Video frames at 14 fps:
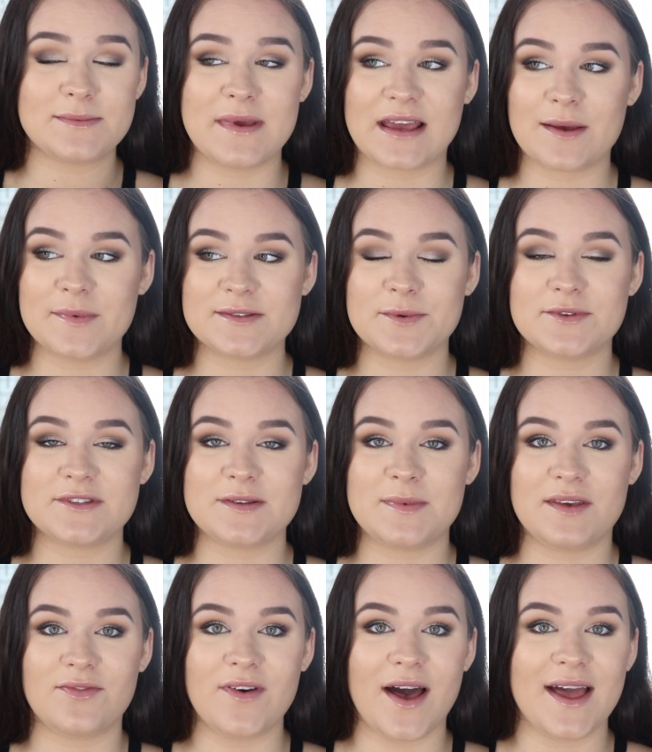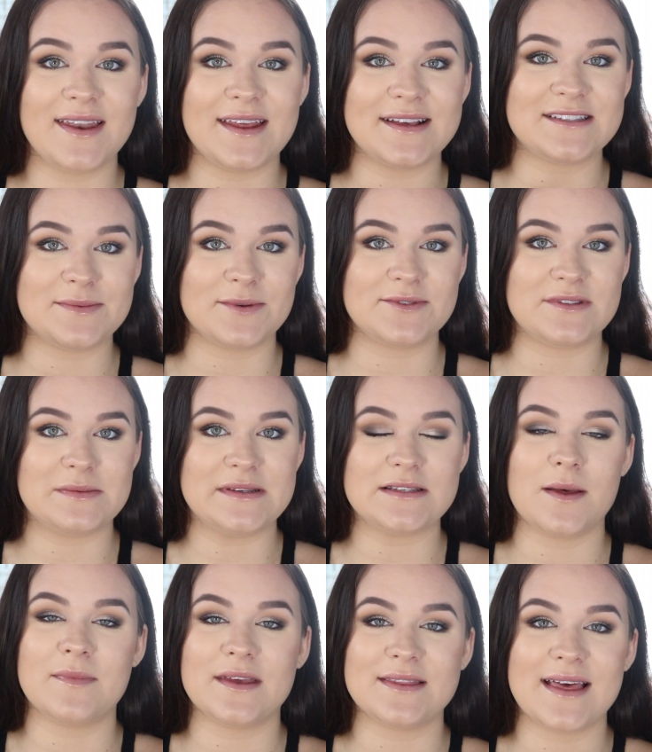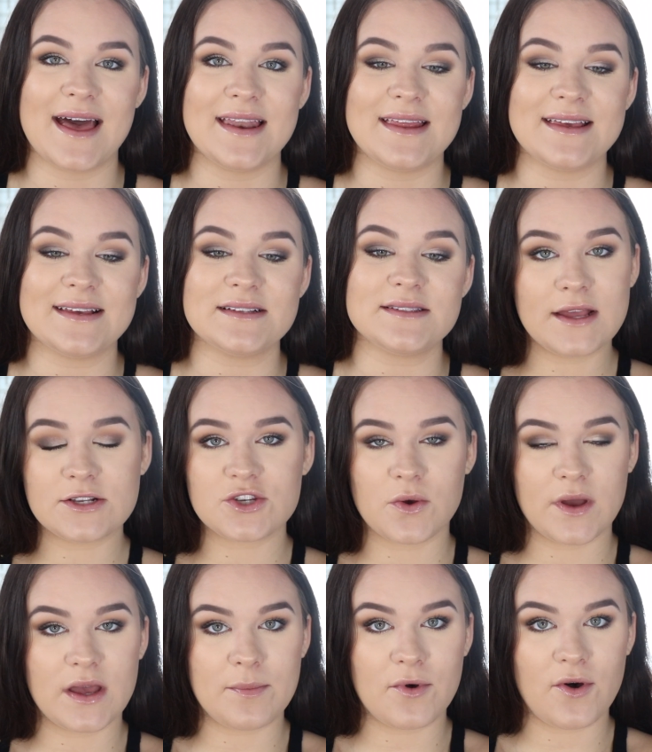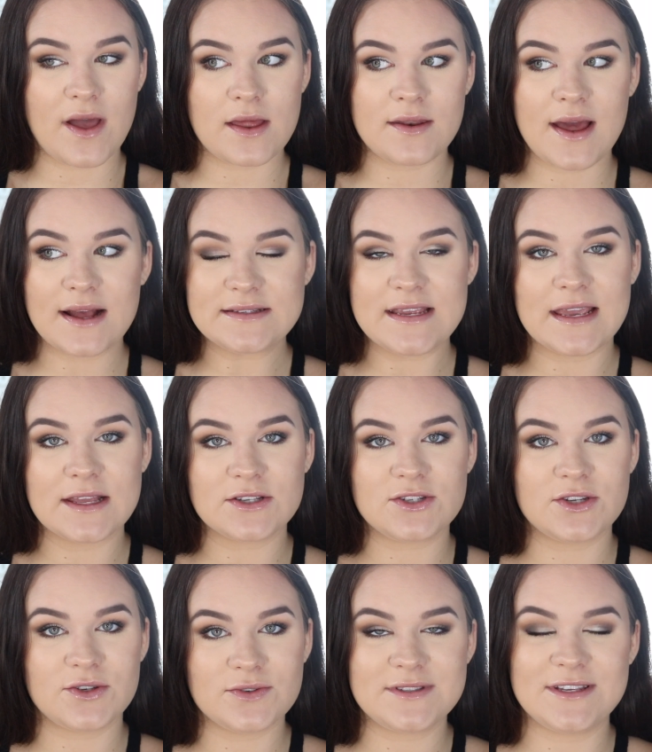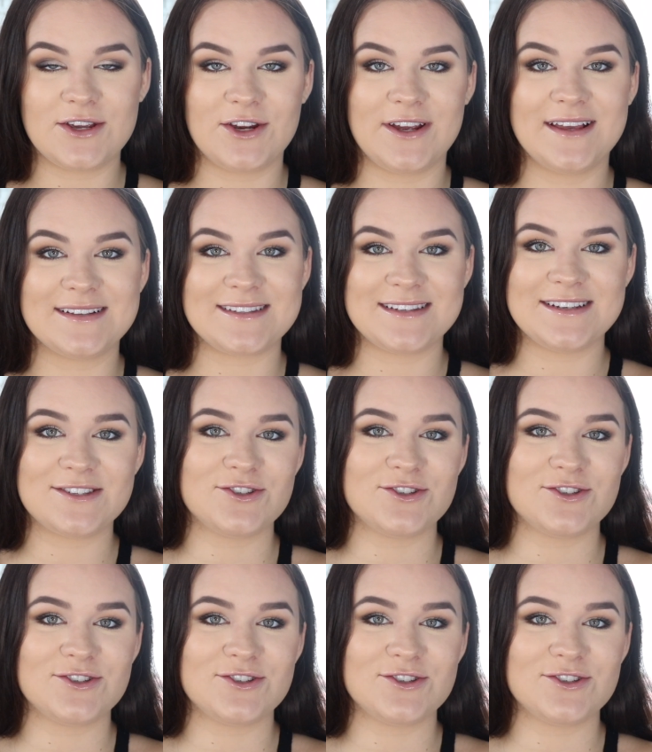Makeup is supposed to be fun. It's supposed to be something that is enjoyable and not taken too seriously.